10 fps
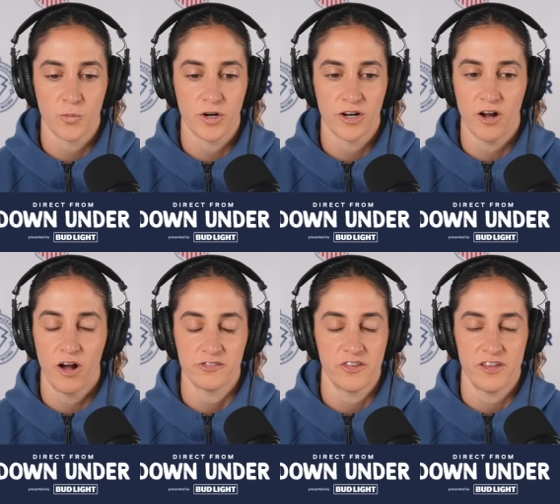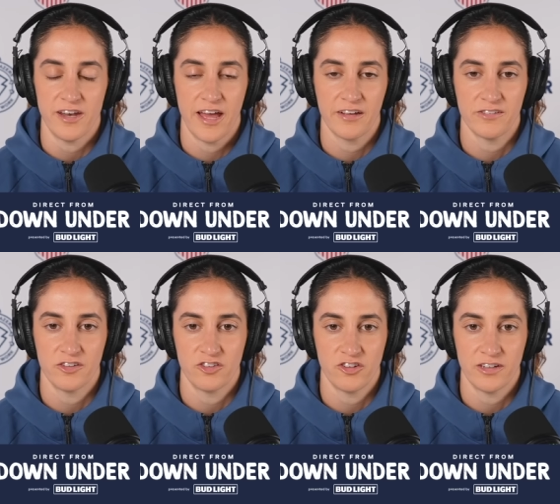work, on to the next.
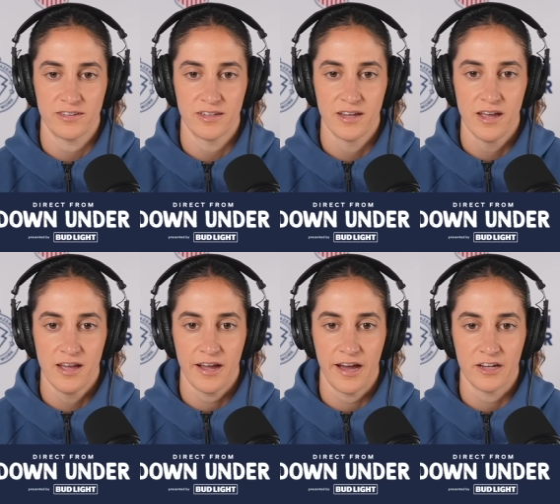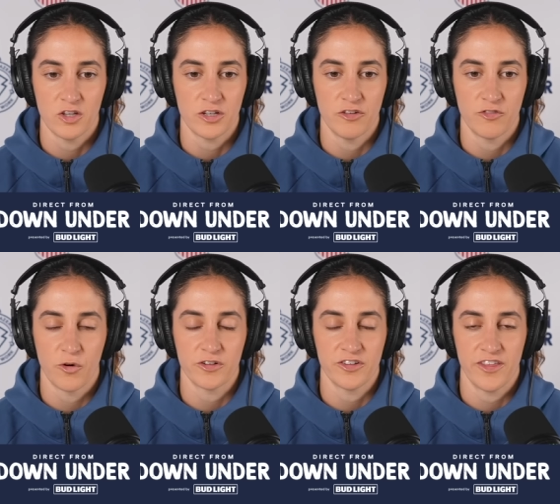It's just kind of looking
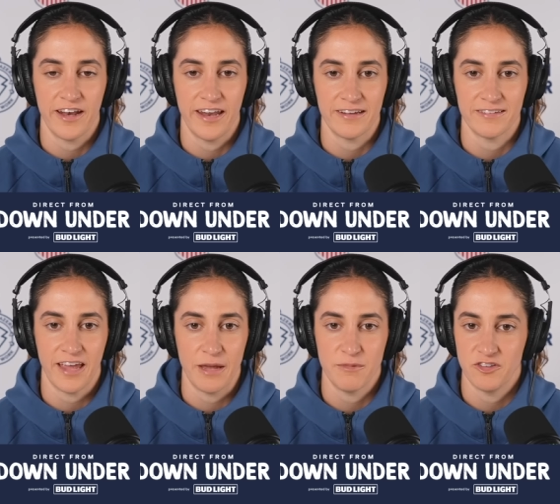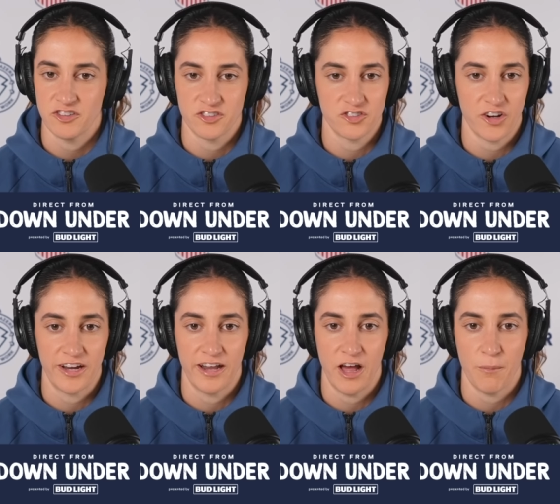forward to that next game and just
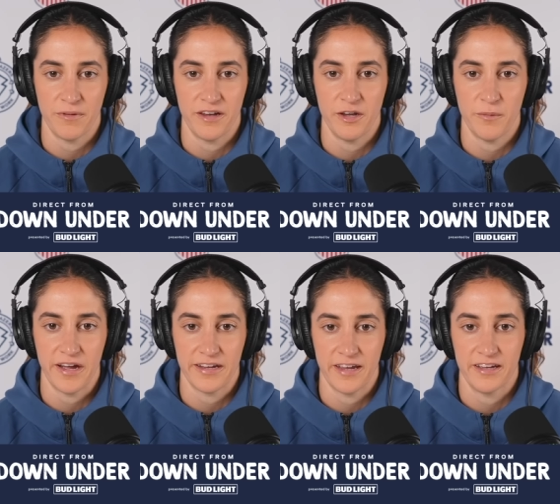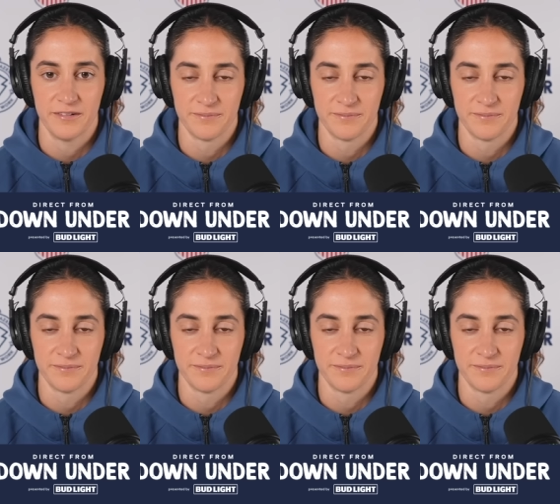trying to help in any way I can.